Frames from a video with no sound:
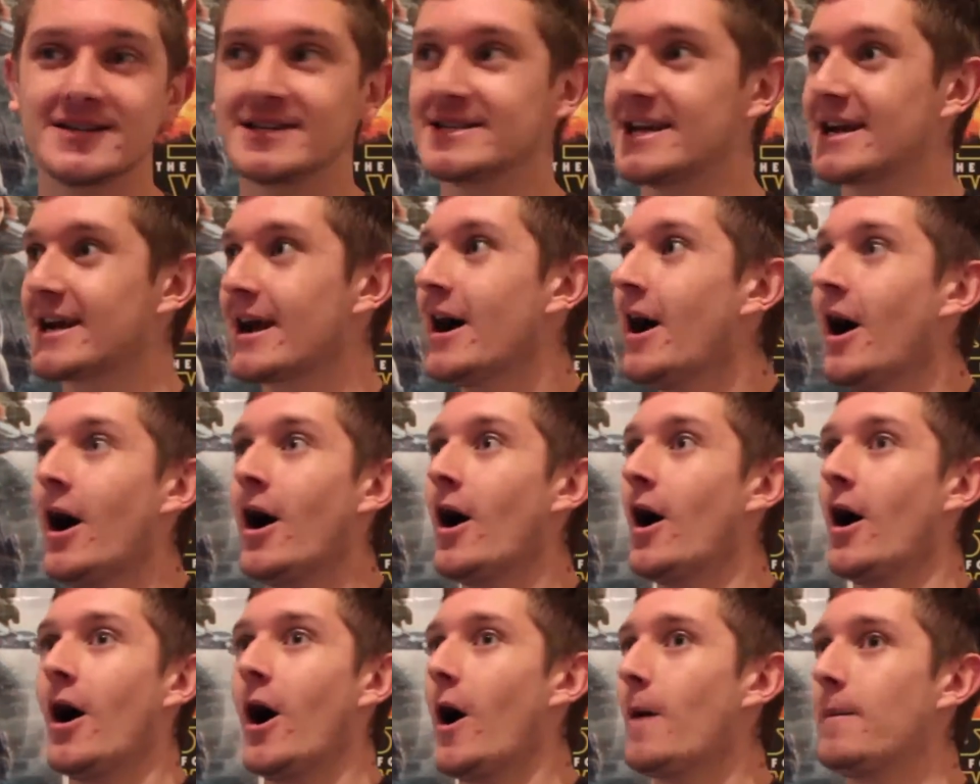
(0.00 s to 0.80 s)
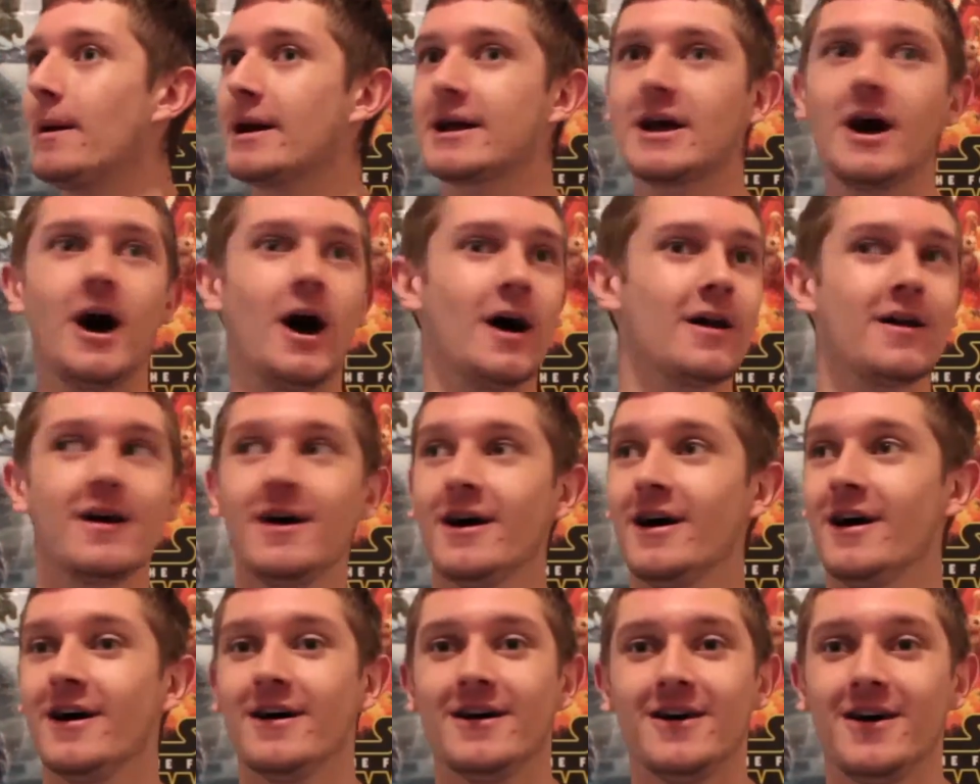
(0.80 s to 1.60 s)
He's like, oh my god,
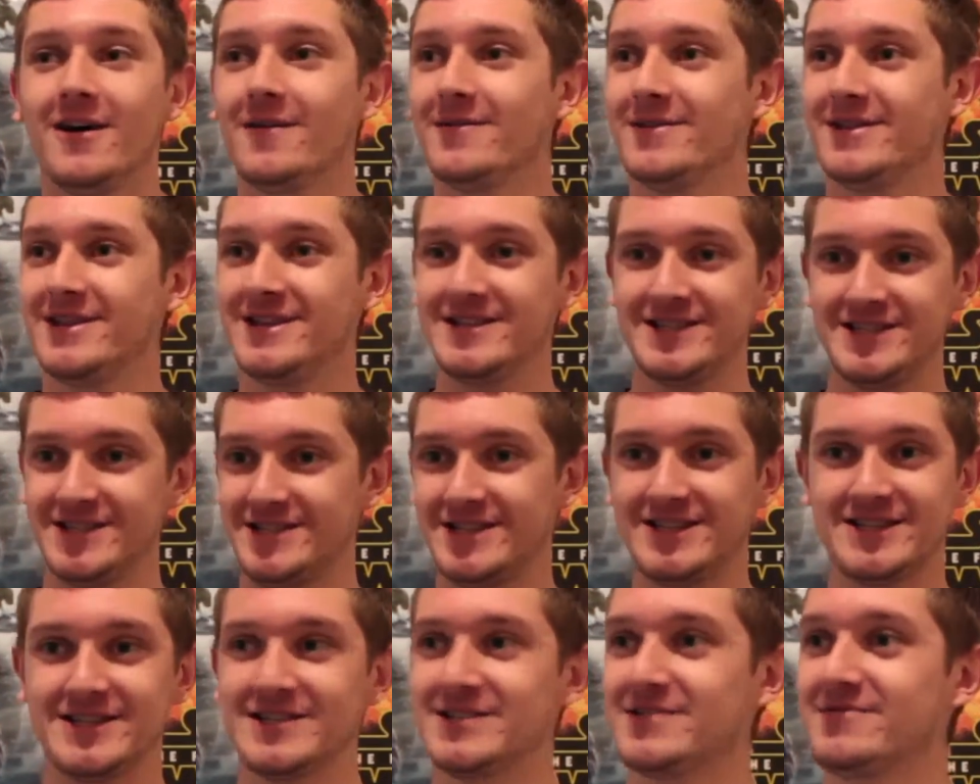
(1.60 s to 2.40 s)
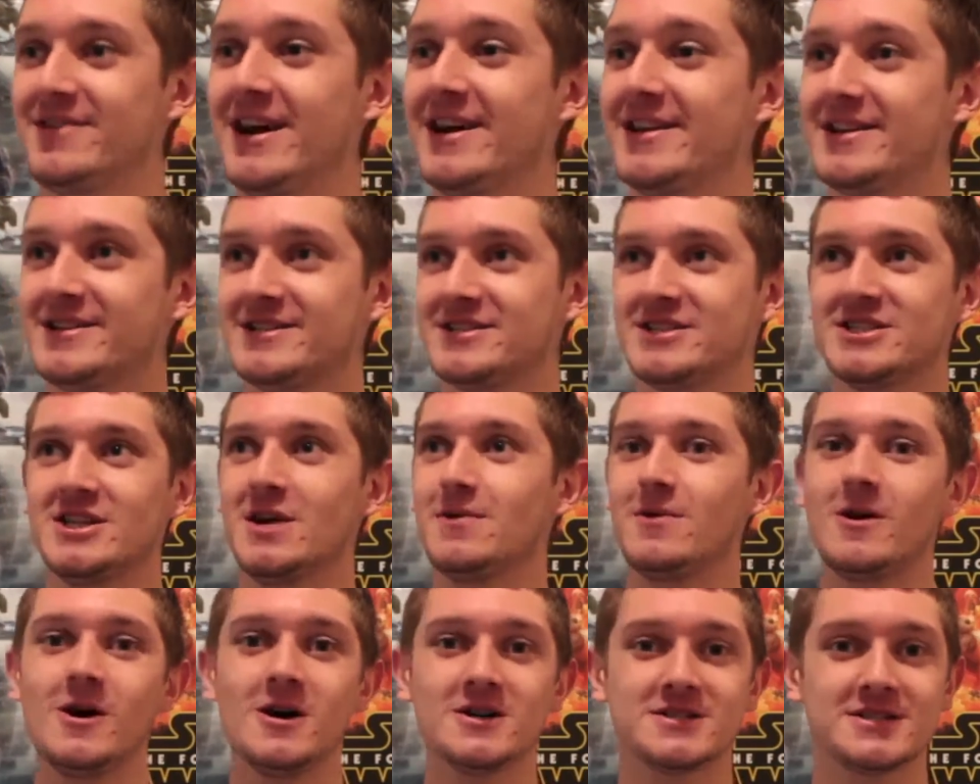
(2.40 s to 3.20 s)
oh, this is great, this is
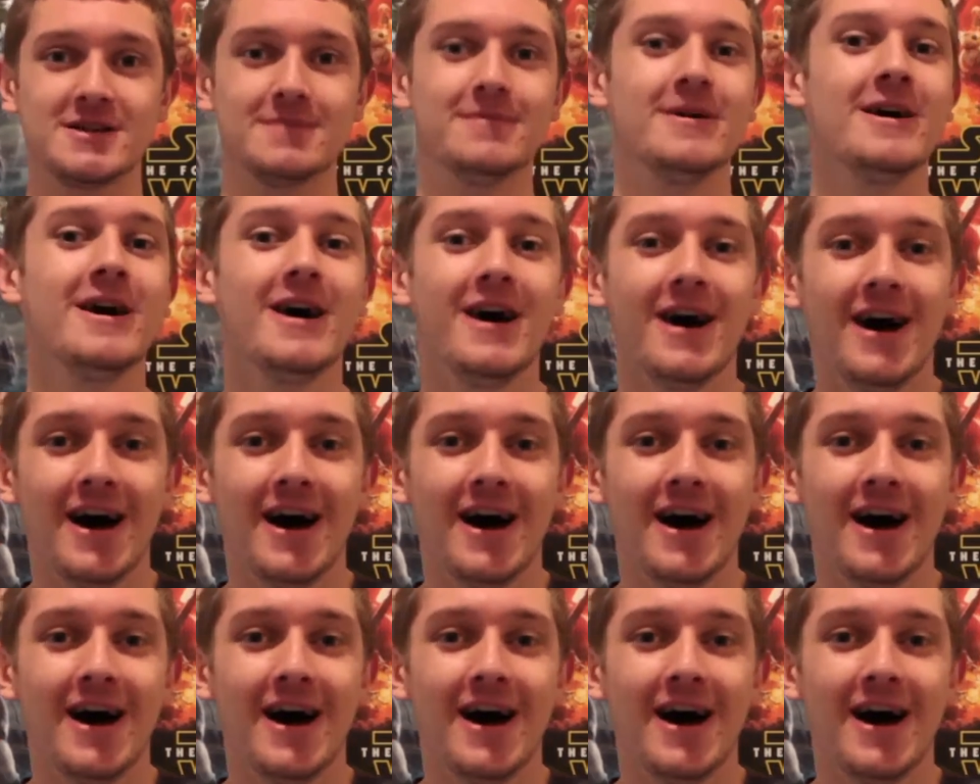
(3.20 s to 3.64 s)
so awesome.